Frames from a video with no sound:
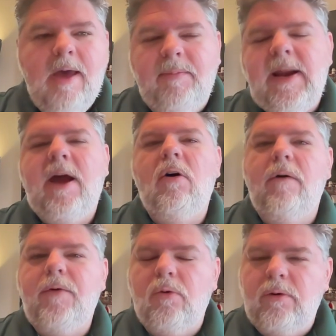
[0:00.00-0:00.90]
But now,
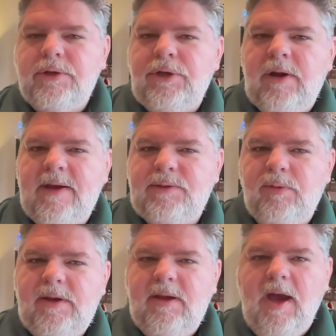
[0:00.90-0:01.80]
of course, as we